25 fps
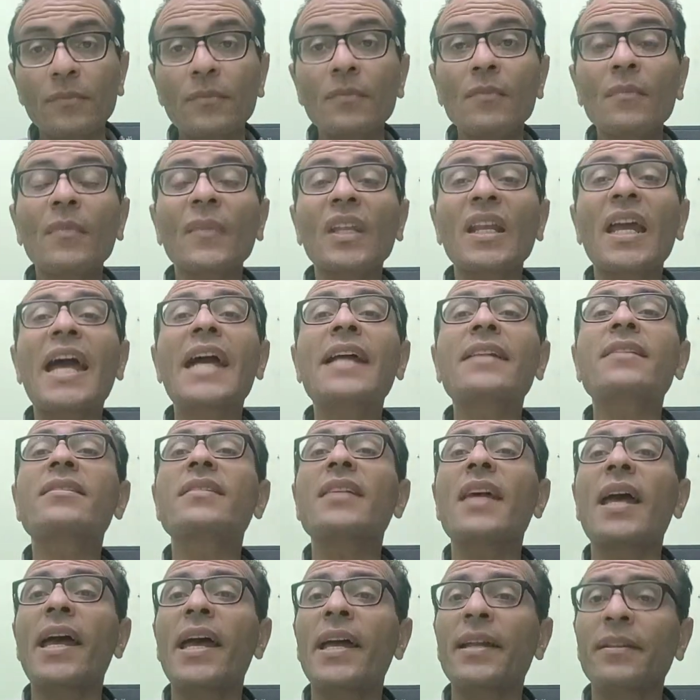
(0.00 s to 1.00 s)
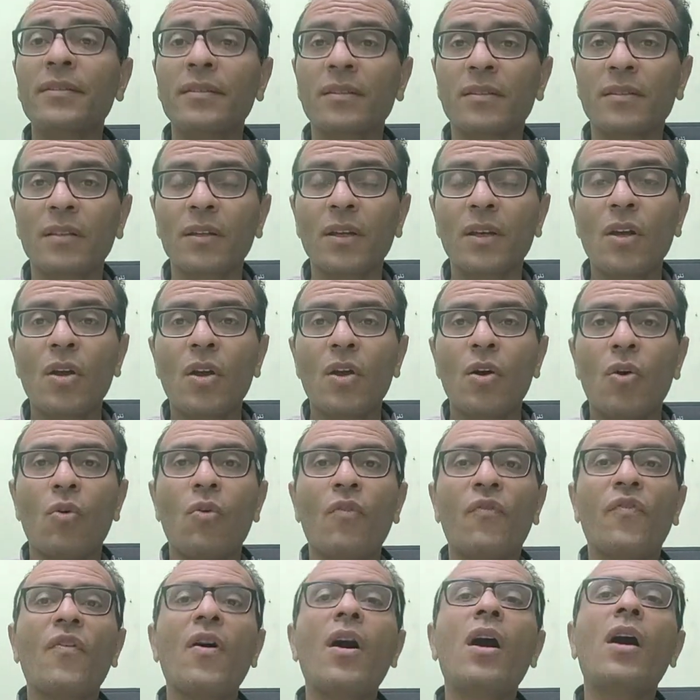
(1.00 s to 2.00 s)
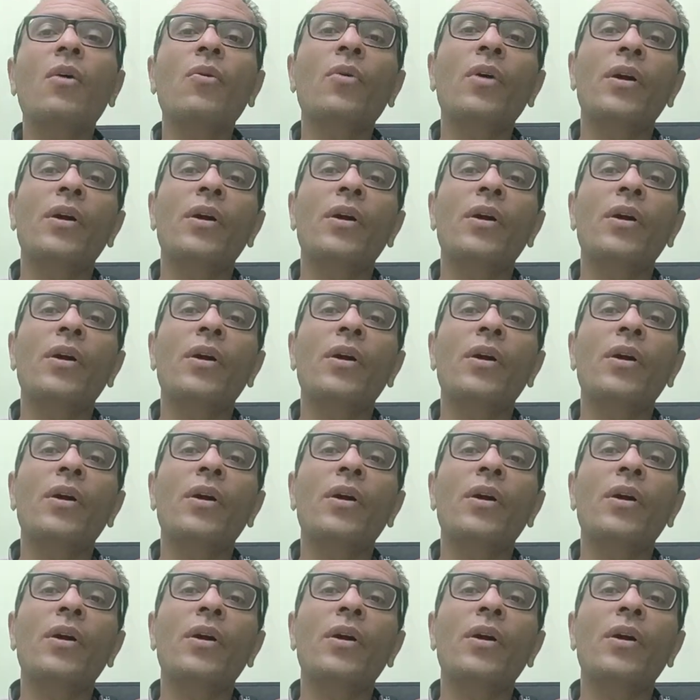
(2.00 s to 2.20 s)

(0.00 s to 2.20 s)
At the end of our